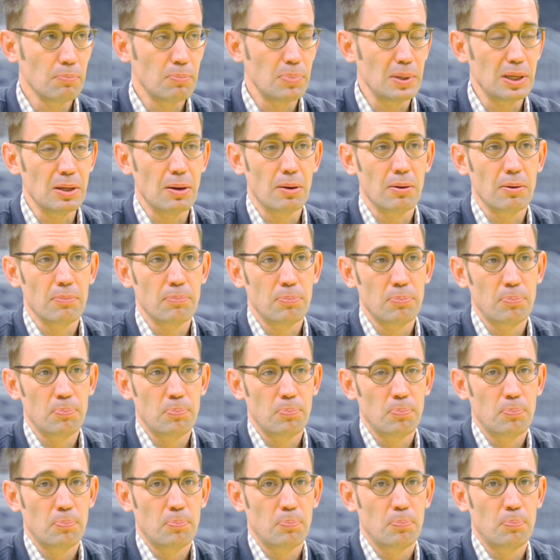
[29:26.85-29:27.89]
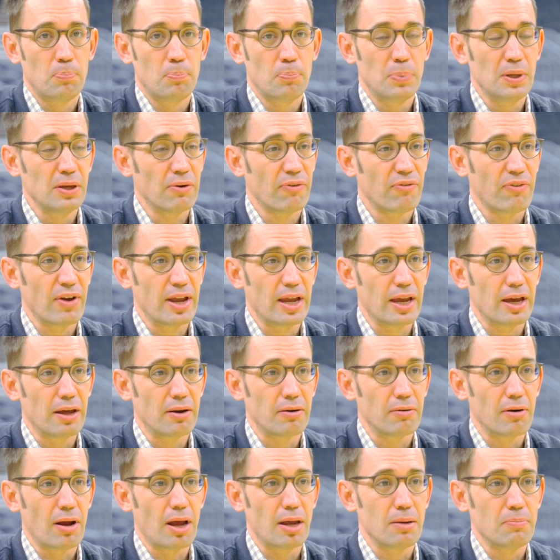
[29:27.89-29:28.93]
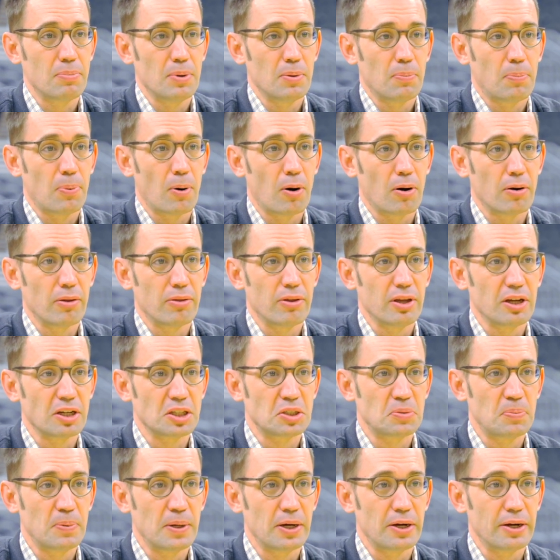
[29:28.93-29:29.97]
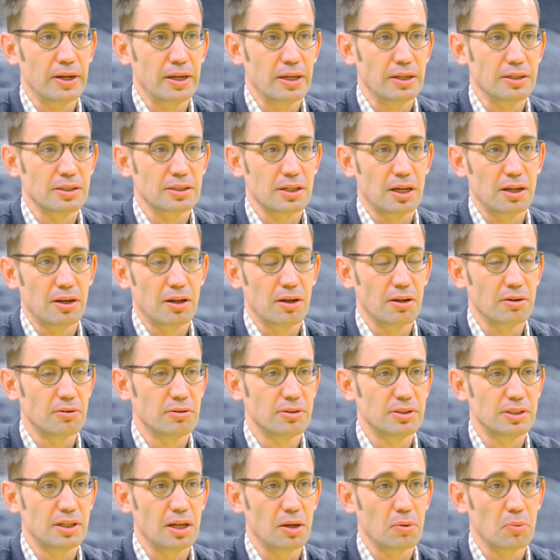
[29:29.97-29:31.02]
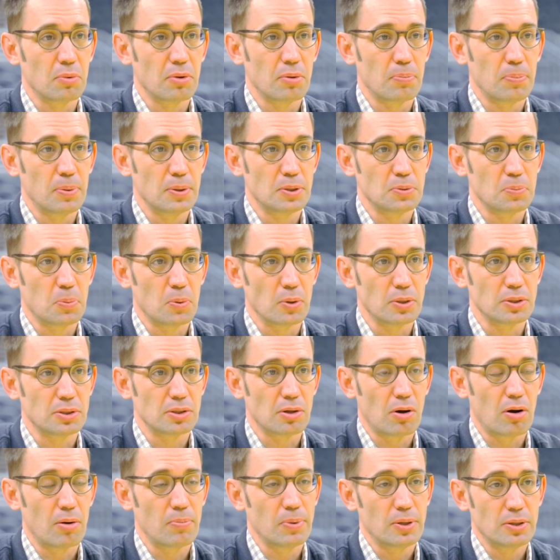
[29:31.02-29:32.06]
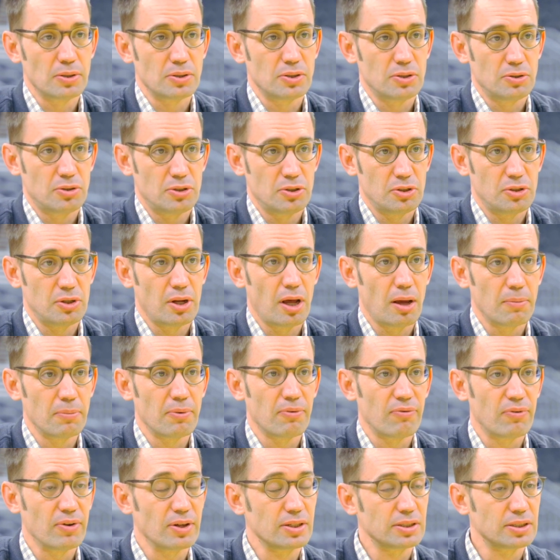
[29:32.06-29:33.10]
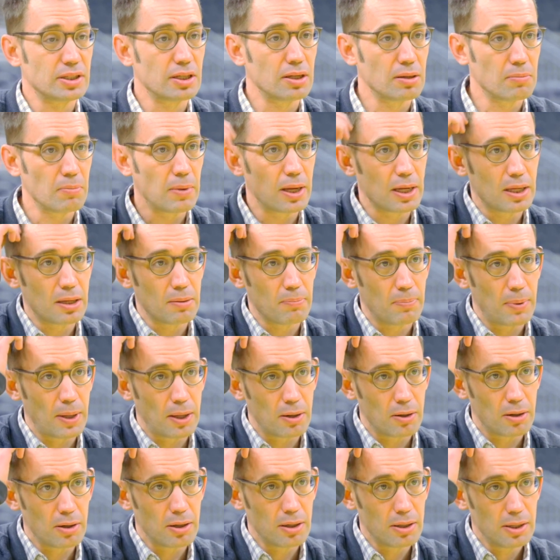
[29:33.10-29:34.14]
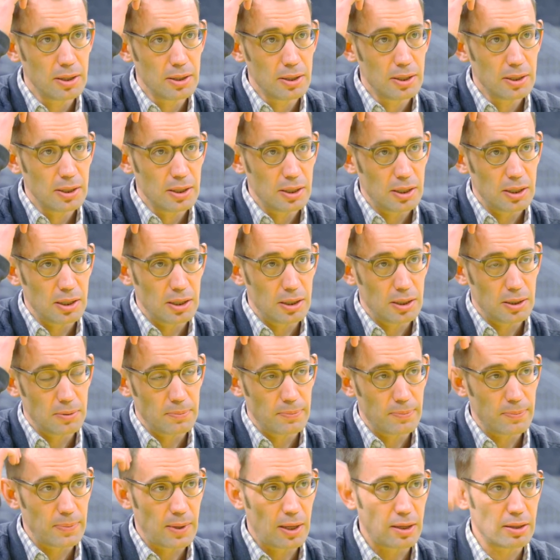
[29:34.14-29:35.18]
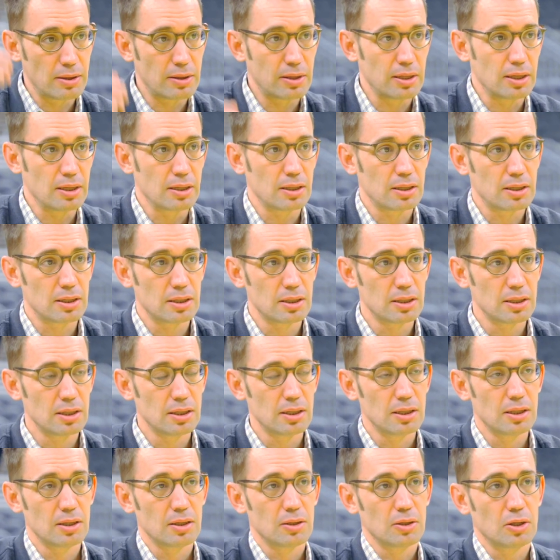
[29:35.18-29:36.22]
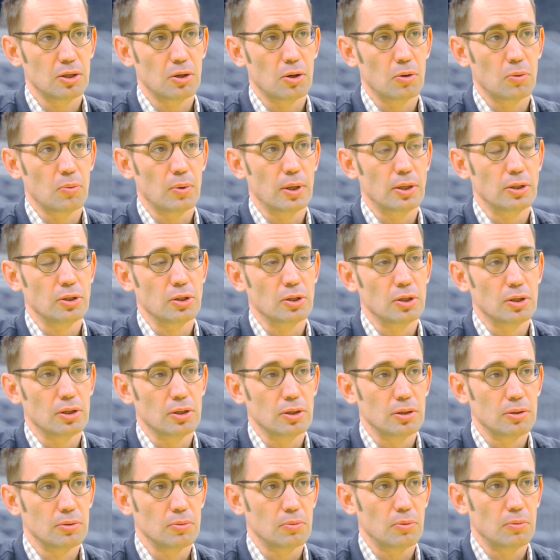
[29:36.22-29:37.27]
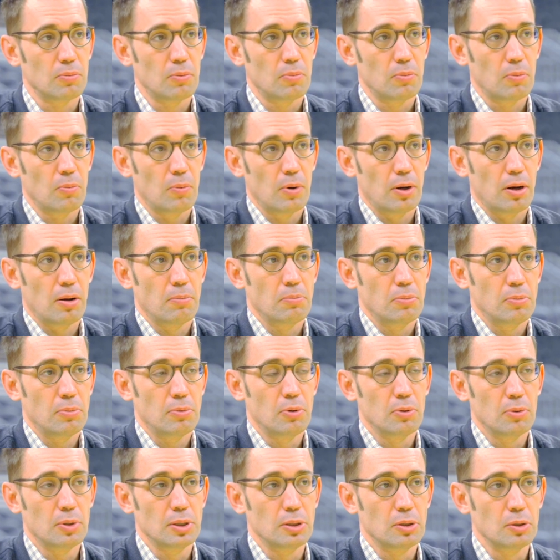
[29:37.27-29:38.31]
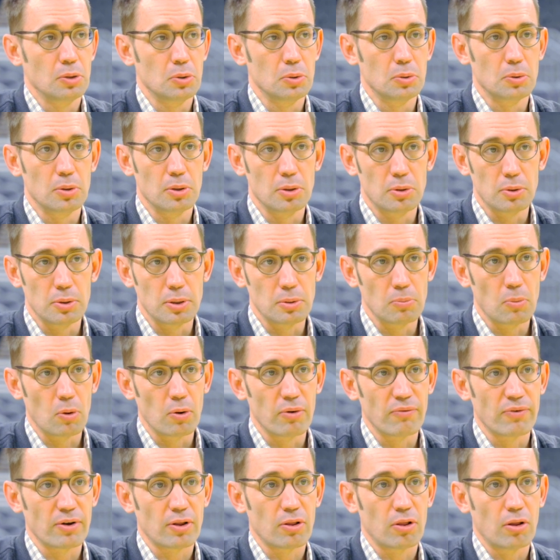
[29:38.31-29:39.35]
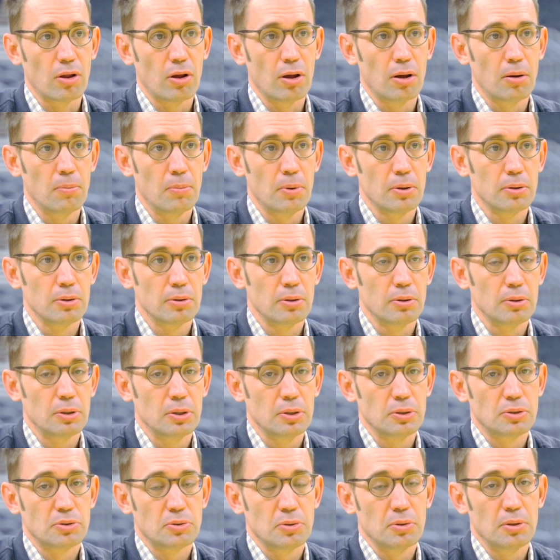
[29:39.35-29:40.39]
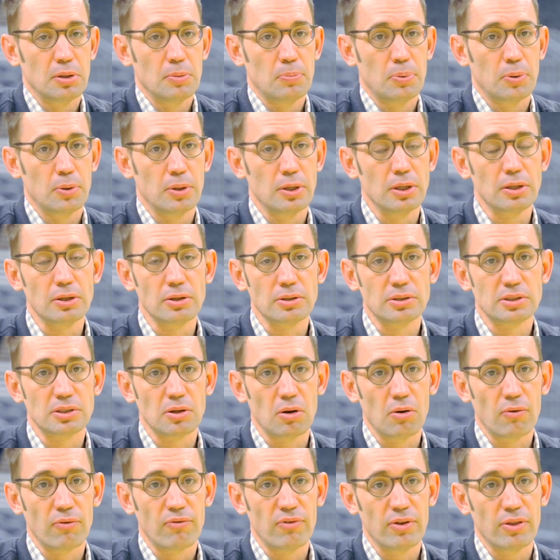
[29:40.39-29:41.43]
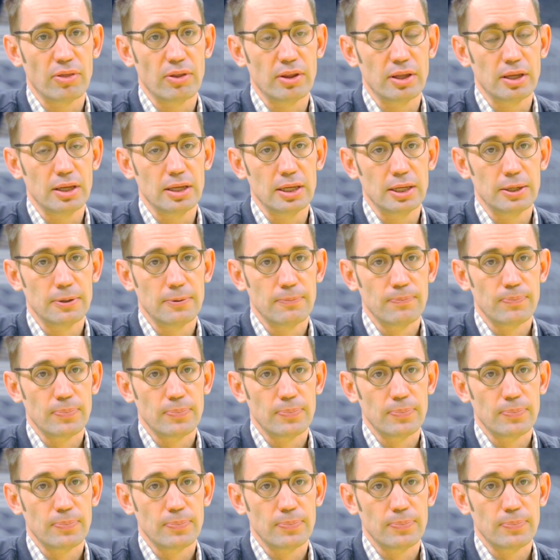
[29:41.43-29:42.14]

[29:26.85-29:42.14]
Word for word: be a be a fan, right? Be a part of the experience, kind of understand where the pitch points are, because it's your time to fix it and make it better. Yeah. Um, I think, you know, when you're, when I'm doing new or doing more of a club, it's really putting yourself in the,